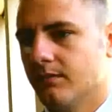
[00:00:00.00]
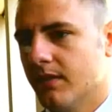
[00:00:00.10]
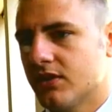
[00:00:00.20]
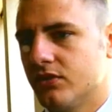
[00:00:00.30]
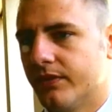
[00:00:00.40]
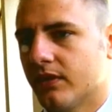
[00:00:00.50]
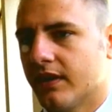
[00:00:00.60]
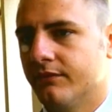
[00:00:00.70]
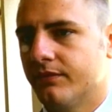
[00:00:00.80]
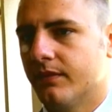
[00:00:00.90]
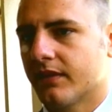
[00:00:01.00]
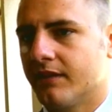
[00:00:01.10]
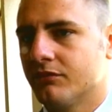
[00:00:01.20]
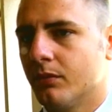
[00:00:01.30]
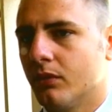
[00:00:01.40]
makes you feel
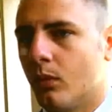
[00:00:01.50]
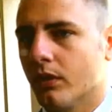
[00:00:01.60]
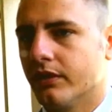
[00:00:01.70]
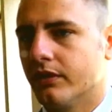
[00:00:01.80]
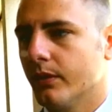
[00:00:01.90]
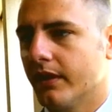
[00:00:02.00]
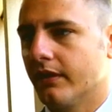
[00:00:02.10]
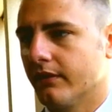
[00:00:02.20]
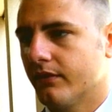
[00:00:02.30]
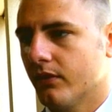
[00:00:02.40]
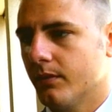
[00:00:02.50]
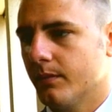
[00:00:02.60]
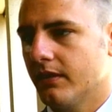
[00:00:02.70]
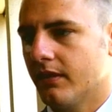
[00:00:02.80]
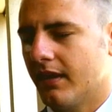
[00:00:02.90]
comfortable in what you're doing, if you know what I
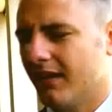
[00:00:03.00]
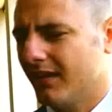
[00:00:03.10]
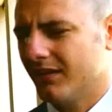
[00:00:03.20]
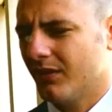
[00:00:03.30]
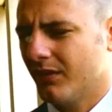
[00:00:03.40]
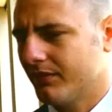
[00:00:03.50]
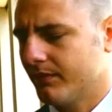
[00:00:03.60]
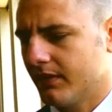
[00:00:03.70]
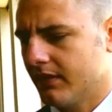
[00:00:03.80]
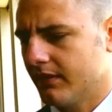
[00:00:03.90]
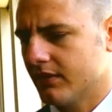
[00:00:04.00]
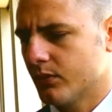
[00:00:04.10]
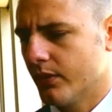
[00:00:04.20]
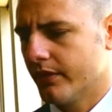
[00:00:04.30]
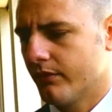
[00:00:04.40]
mean. I don't know if
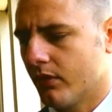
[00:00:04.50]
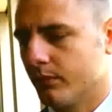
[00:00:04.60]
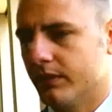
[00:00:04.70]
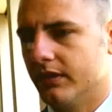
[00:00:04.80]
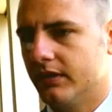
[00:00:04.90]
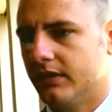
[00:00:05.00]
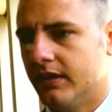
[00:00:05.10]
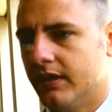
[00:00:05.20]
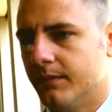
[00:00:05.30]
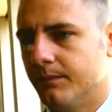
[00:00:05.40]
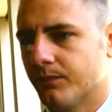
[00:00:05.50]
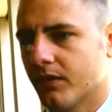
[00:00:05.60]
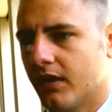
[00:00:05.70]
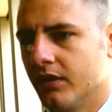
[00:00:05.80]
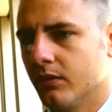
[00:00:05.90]
that's worded wrong, but
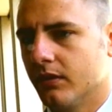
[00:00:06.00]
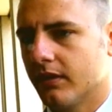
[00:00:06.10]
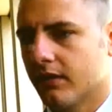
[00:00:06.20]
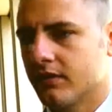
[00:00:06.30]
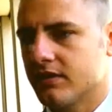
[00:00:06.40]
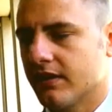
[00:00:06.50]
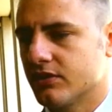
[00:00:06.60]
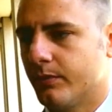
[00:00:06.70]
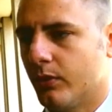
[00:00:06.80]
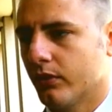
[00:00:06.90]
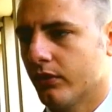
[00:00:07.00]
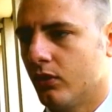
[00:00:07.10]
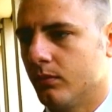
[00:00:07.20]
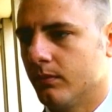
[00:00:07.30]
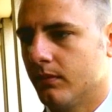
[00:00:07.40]
I knew that because I had support at
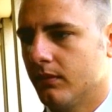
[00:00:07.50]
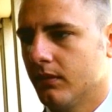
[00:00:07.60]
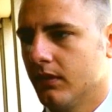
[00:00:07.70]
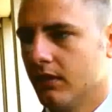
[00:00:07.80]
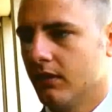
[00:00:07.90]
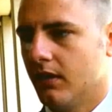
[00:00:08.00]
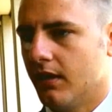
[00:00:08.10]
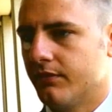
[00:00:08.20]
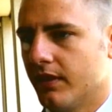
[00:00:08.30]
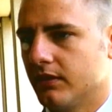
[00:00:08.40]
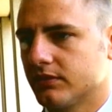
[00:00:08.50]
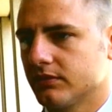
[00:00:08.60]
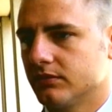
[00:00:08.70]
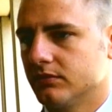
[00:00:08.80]
home, I felt